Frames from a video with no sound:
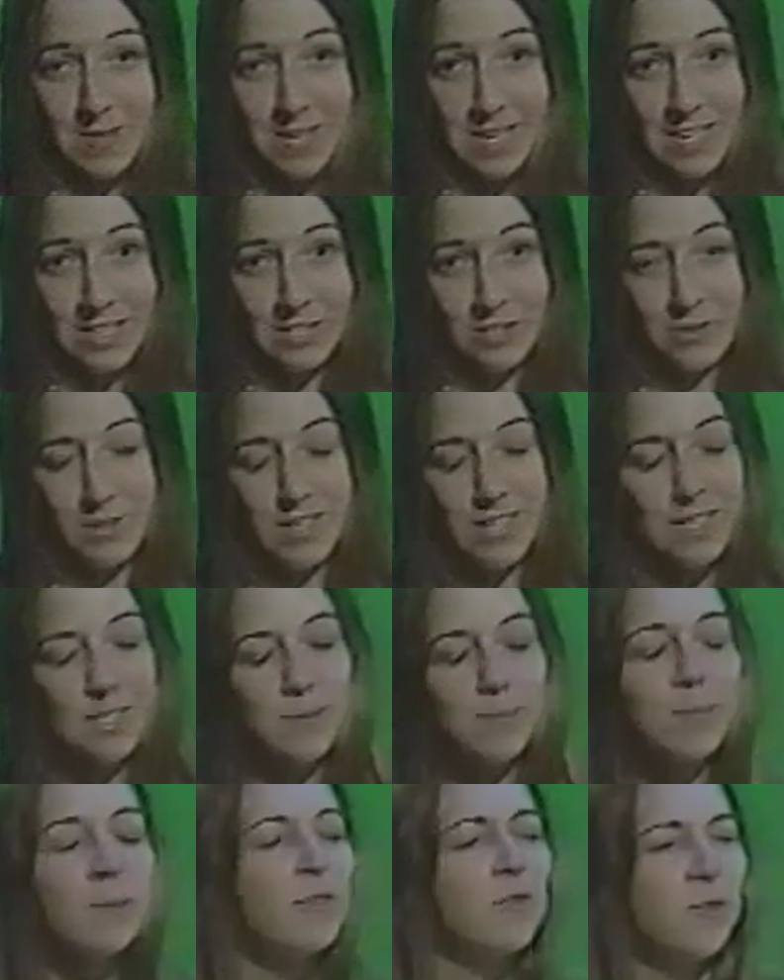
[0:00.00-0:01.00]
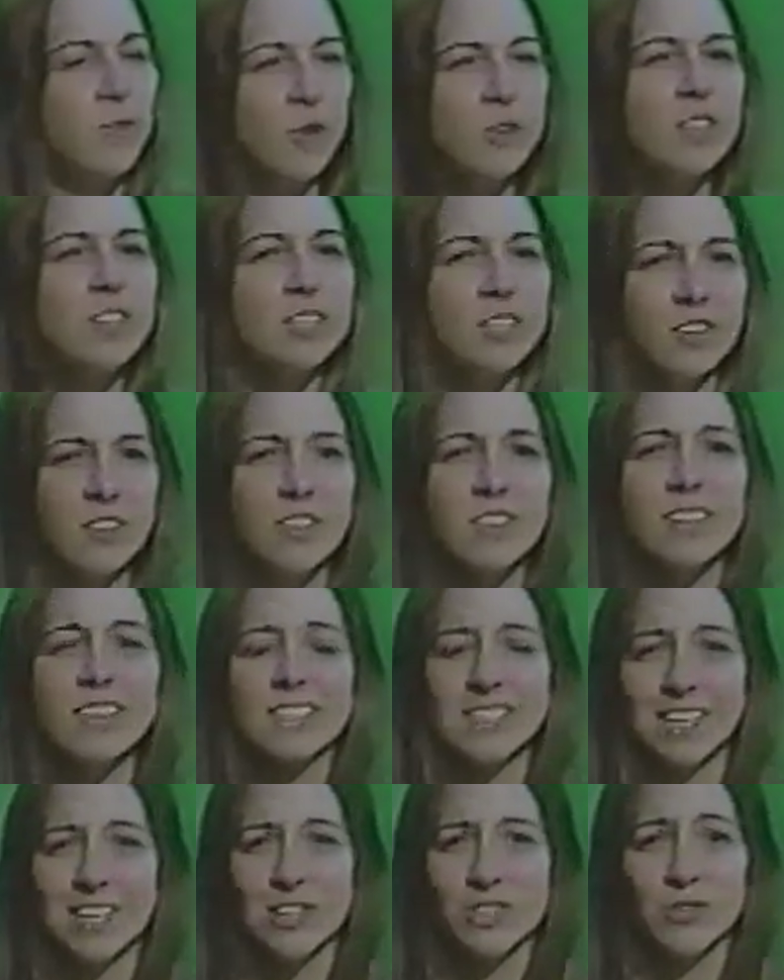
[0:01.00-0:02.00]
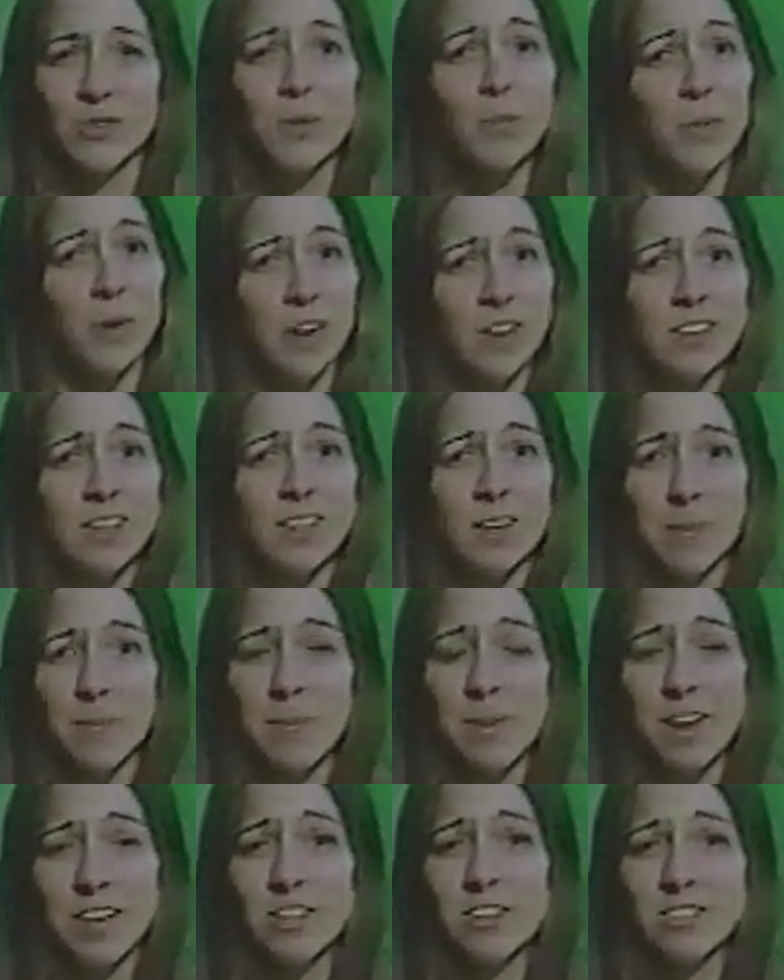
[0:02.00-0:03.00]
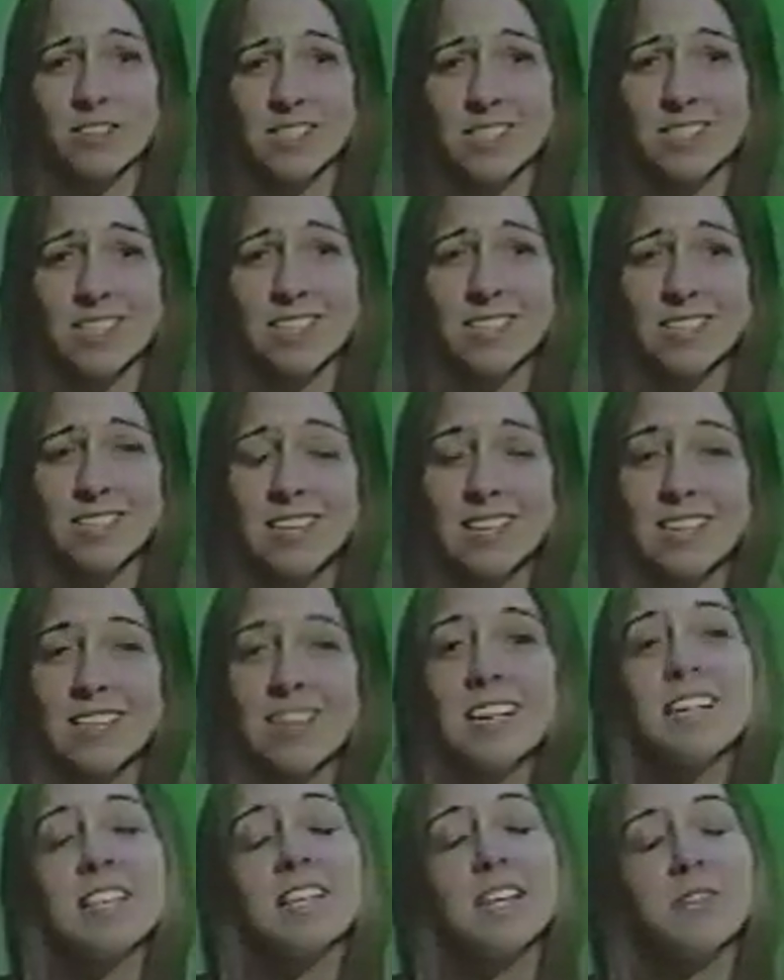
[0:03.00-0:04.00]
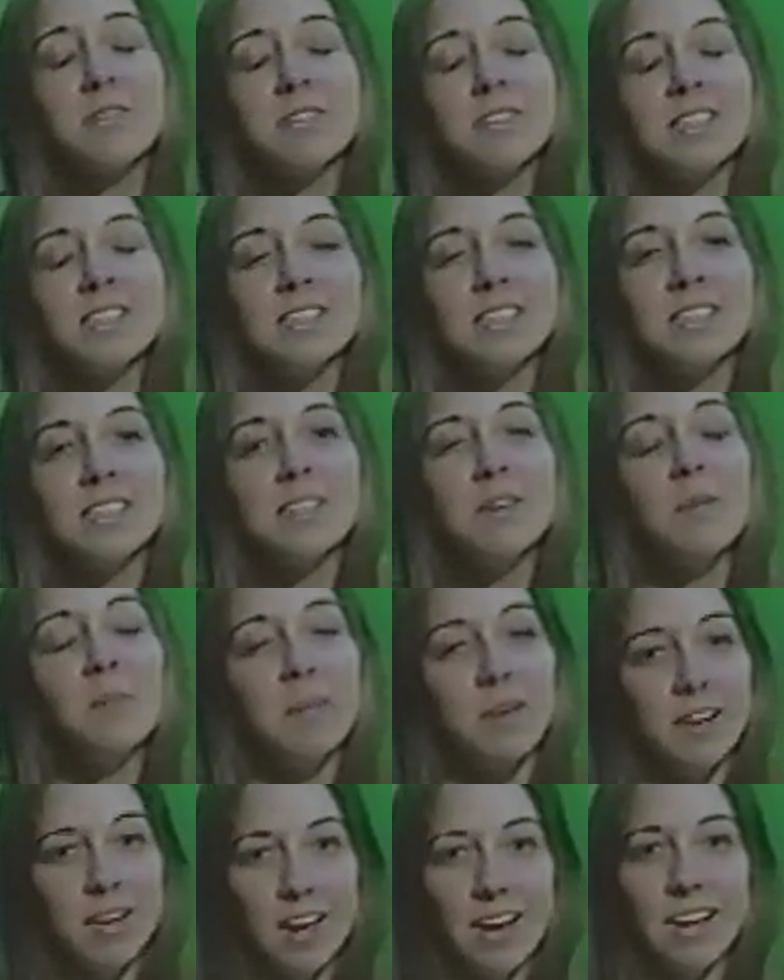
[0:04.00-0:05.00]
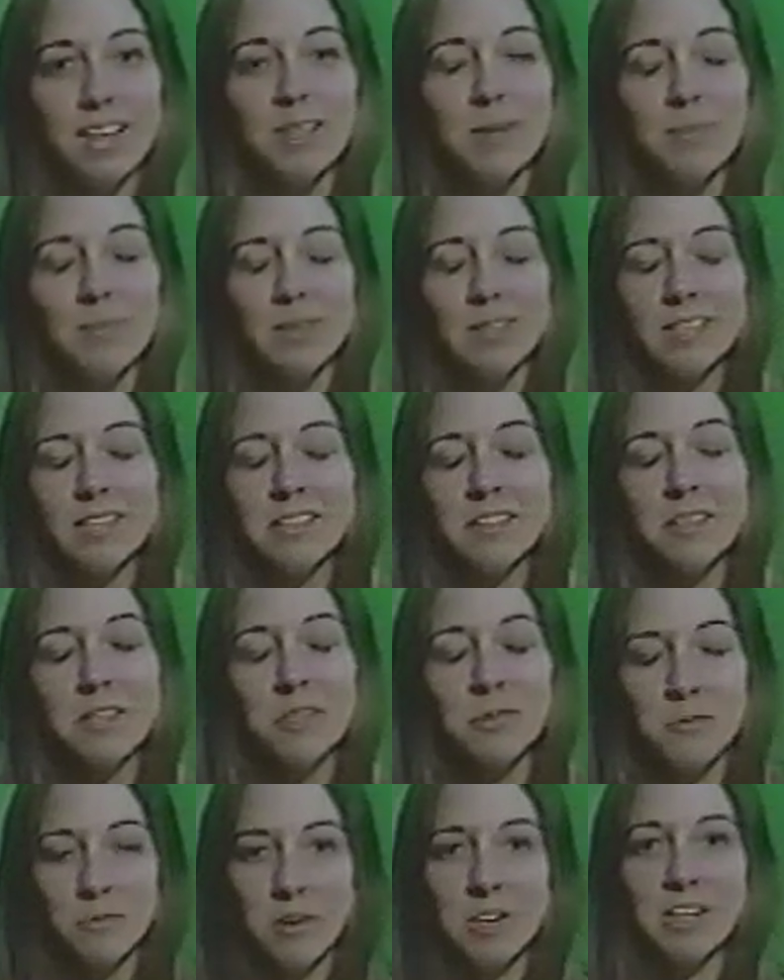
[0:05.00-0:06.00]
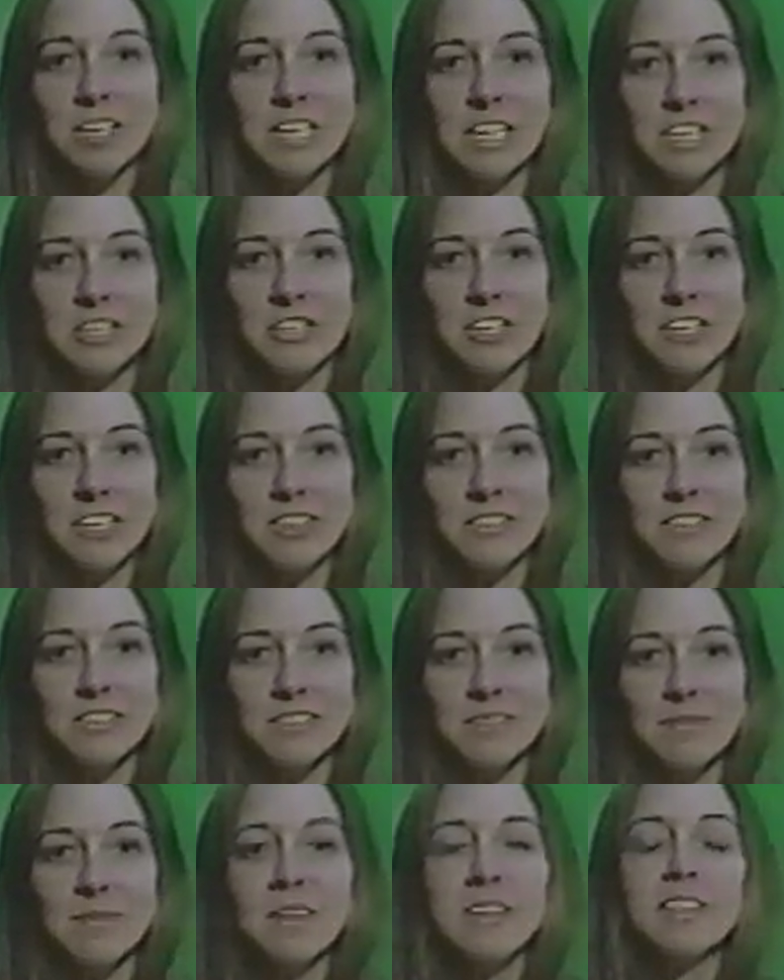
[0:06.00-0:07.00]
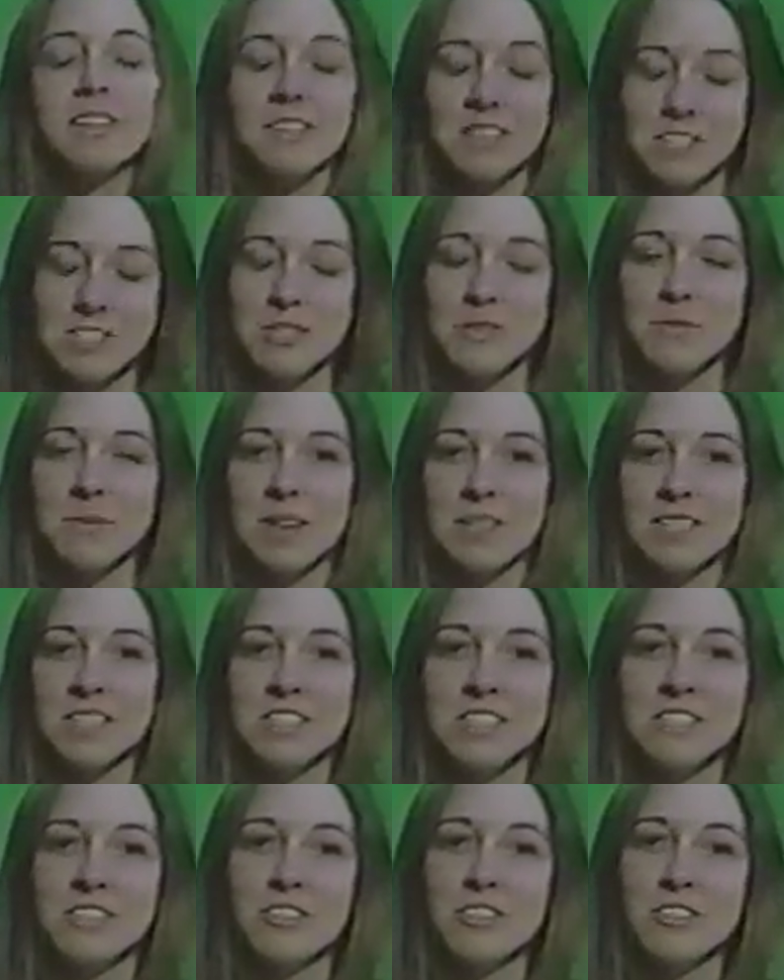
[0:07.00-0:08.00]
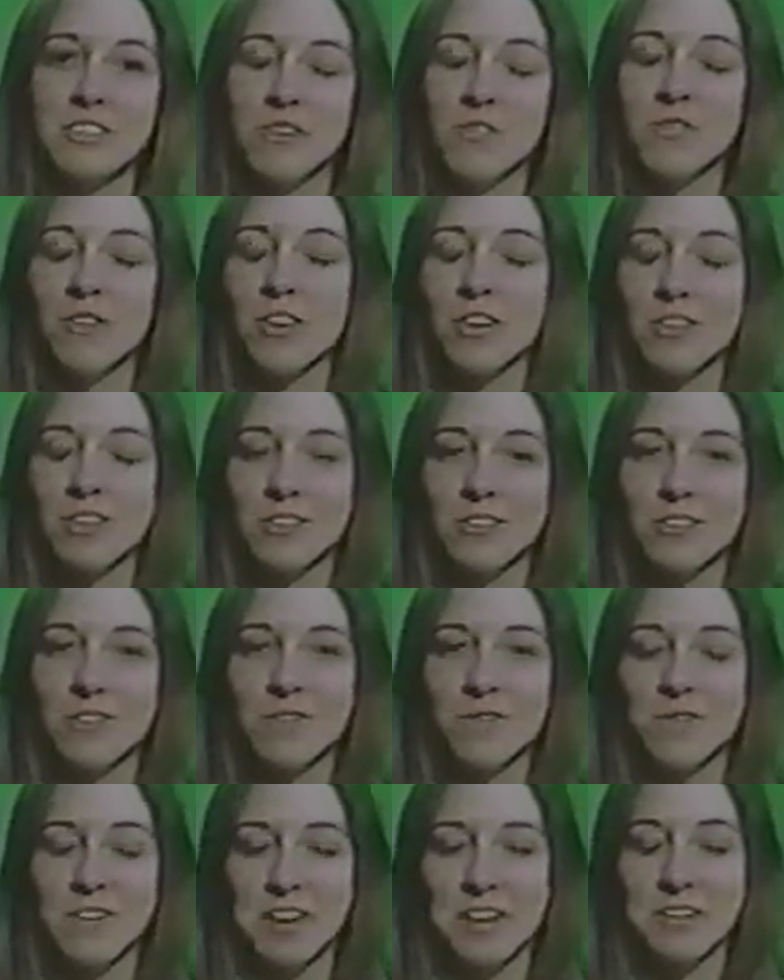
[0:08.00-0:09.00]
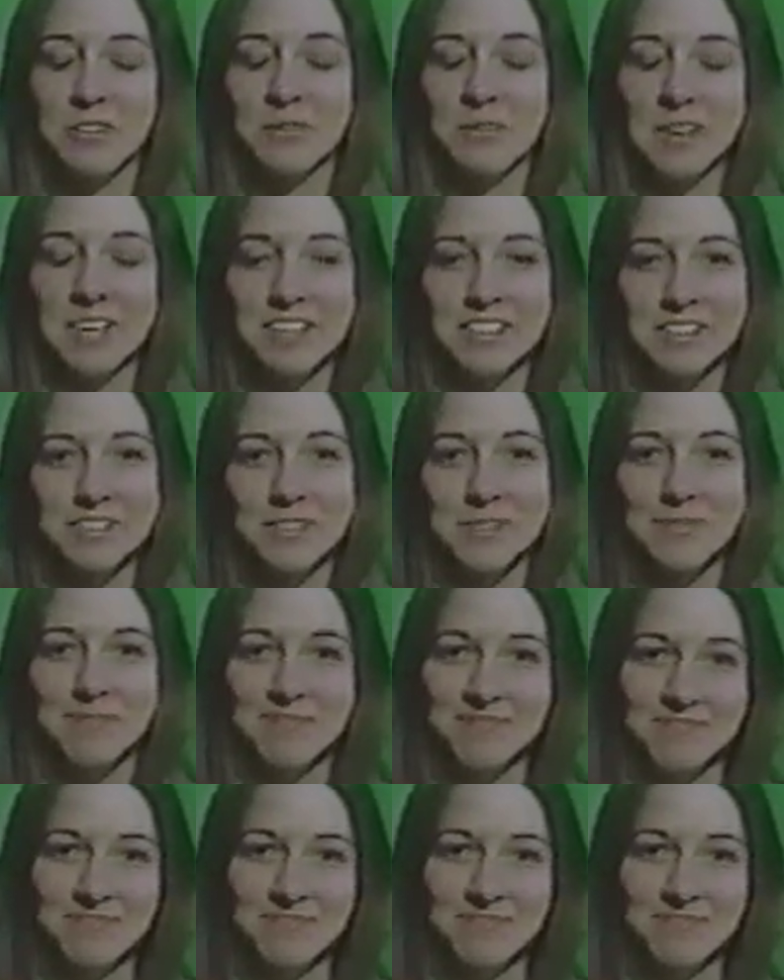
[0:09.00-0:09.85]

you what the answer is. Before the turn of the century, where did umpires sit? They would sit behind the plate in rocking chairs. Let's go back to the studio for our third and final round.